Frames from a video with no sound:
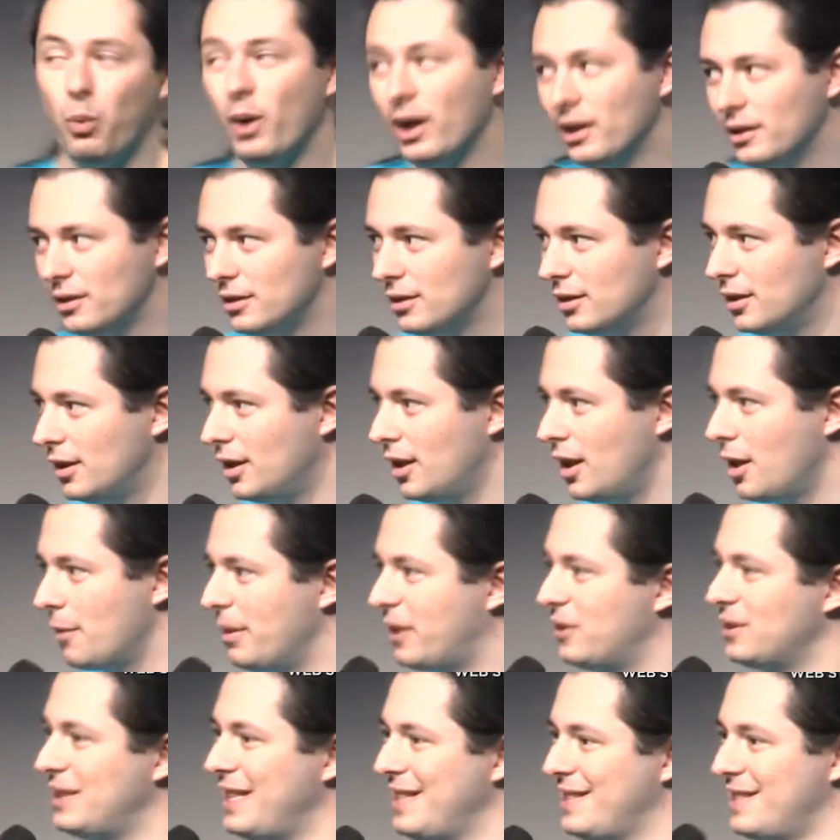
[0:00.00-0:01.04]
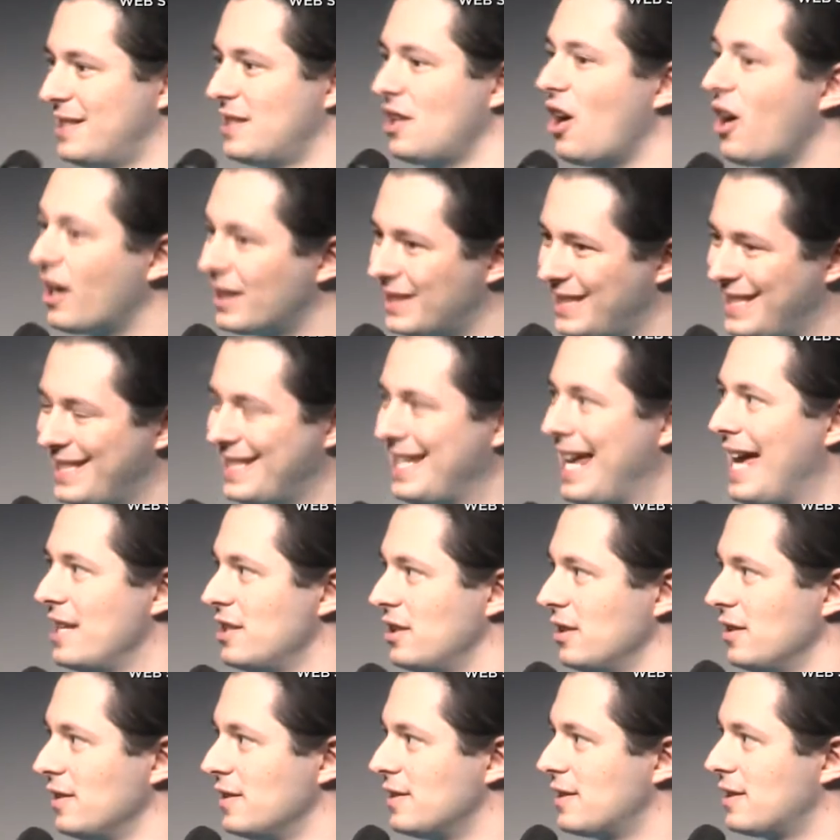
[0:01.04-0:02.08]
Well, because it stuck to
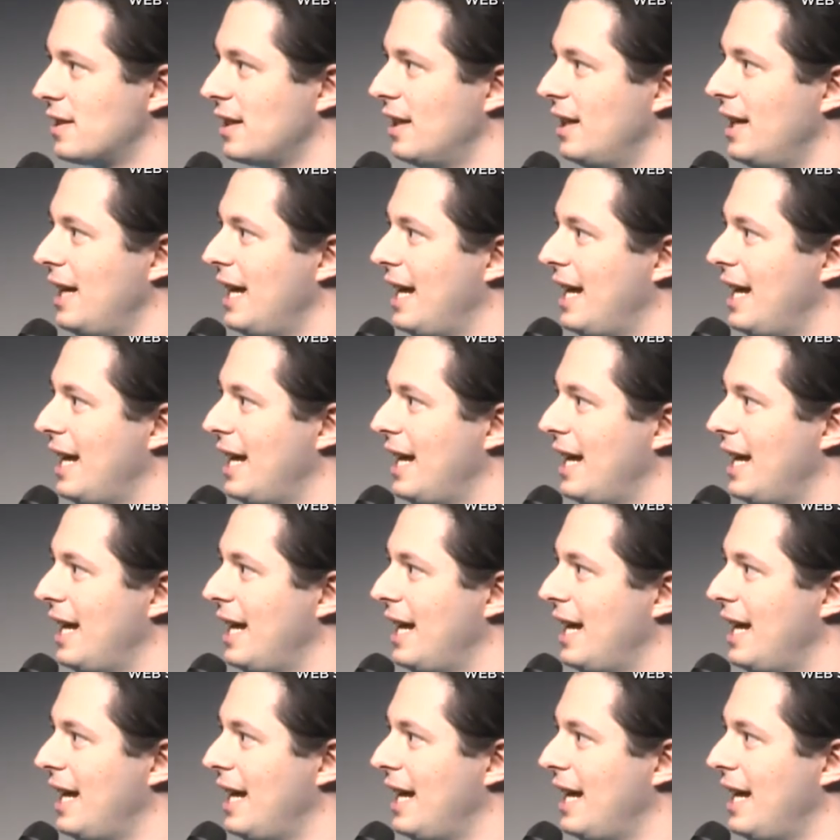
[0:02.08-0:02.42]
standards.